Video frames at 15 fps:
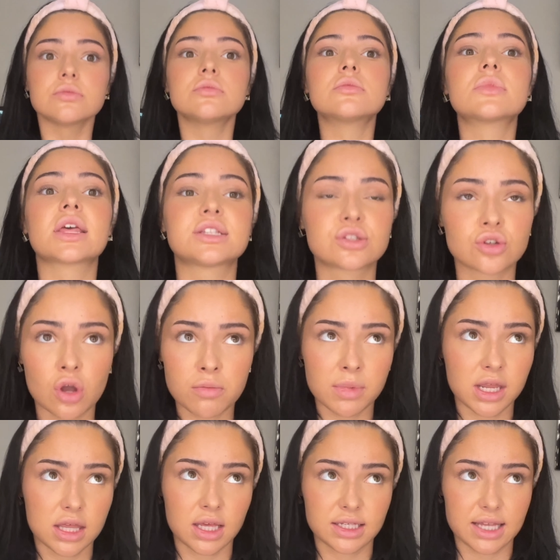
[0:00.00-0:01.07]
There's so
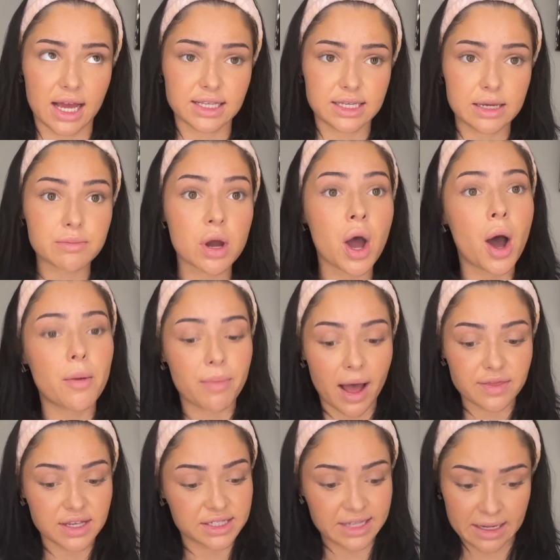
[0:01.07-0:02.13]
many things that are deep, but
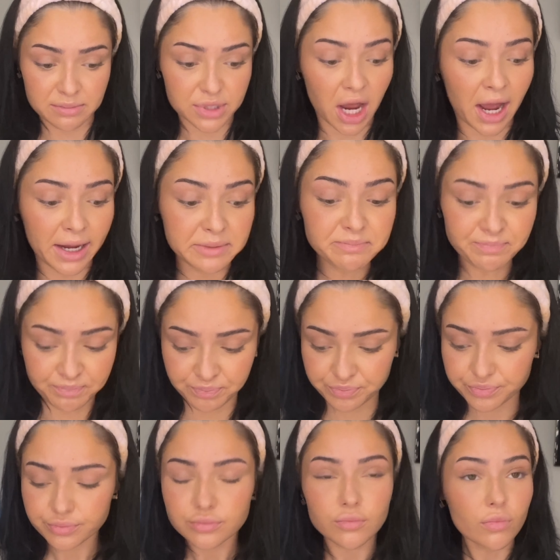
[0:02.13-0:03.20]
at the same time,
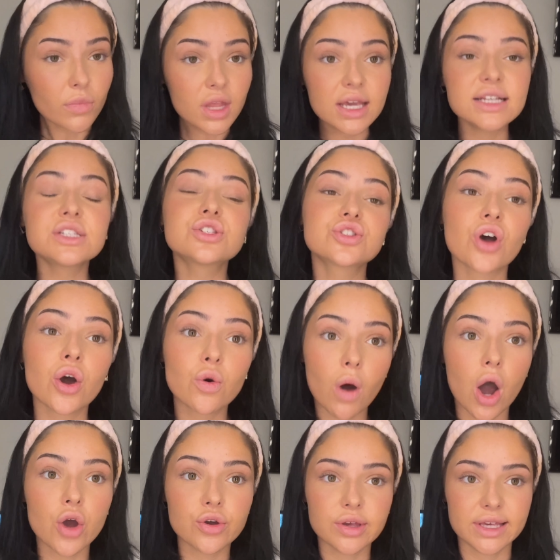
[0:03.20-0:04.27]
it's so
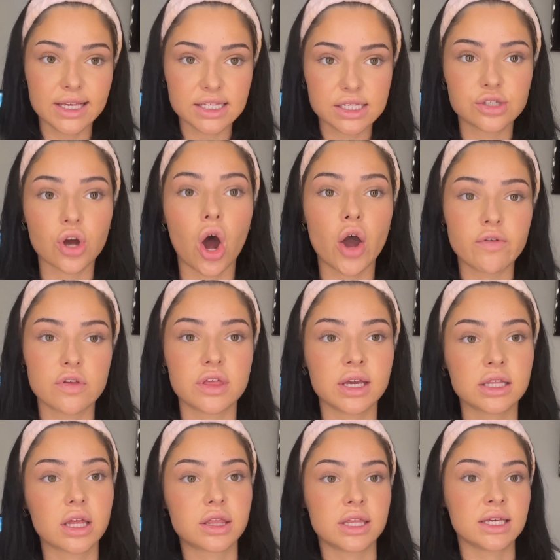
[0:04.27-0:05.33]
easy to
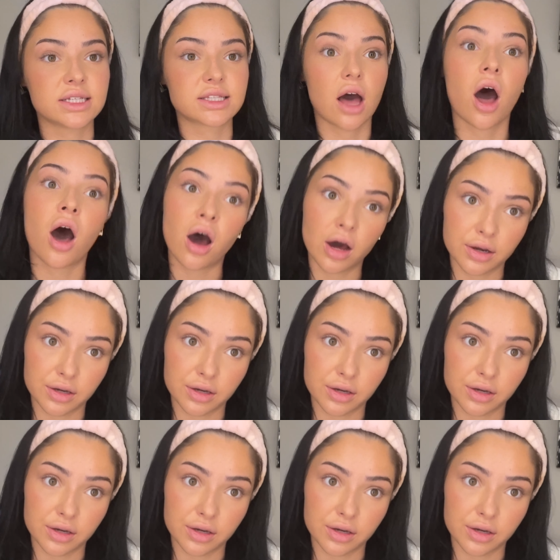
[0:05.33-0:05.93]
overthink the things that aren't.